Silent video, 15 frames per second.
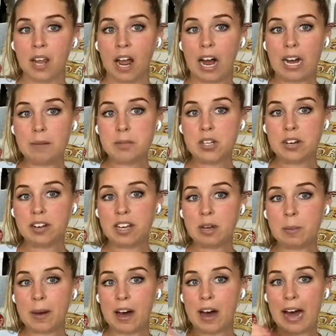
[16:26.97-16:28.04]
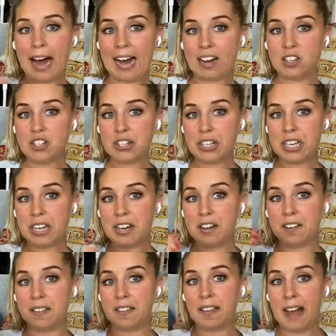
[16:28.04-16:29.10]
I'm talking about actually
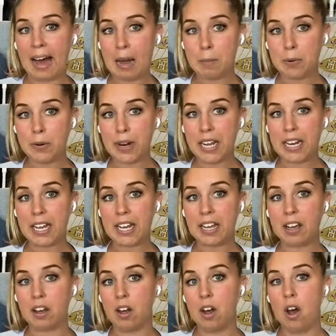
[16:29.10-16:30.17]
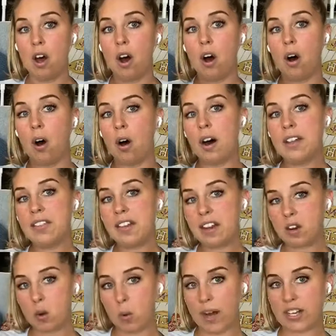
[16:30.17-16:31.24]
elaborating on
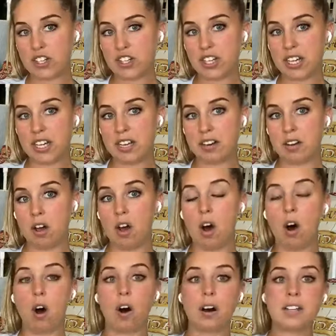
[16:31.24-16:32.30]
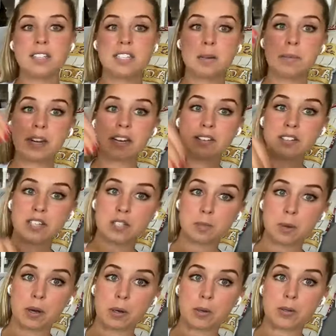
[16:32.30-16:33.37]
their question, on somebody else's
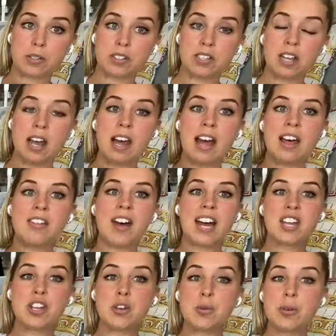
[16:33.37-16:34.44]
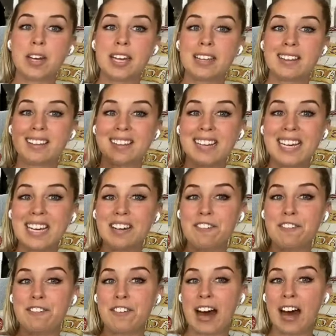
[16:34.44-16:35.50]
post that you can leave
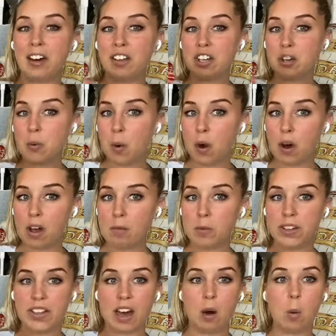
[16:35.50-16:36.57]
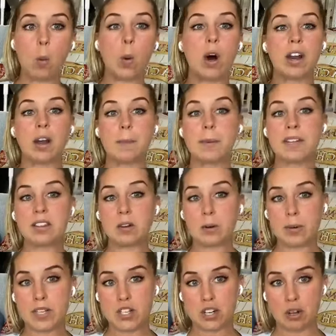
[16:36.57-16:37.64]
value on without one-upping the
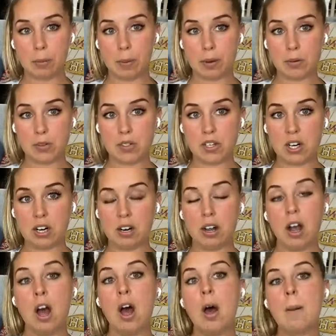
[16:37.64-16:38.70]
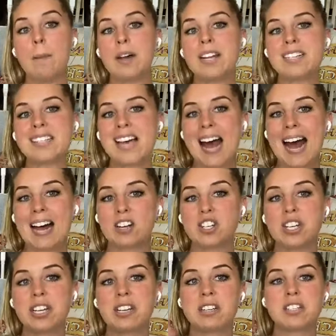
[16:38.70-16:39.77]
original poster, but it's
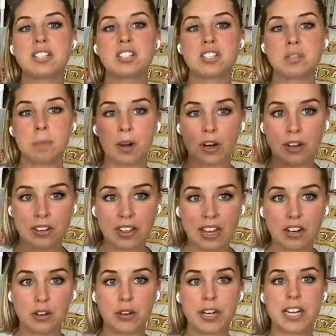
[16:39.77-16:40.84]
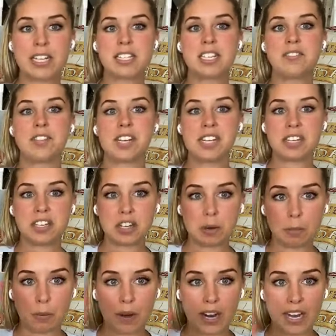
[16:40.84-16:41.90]
actually going to spark that creativity in your
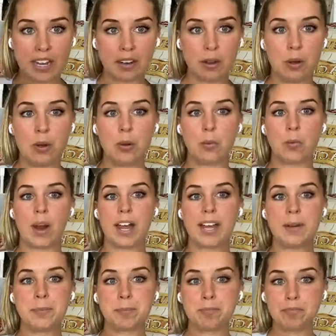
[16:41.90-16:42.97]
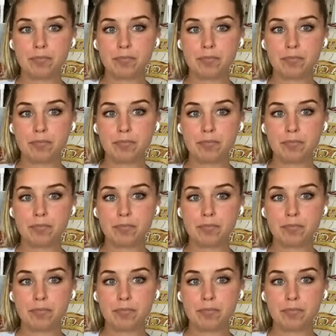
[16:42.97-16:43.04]
brain, right?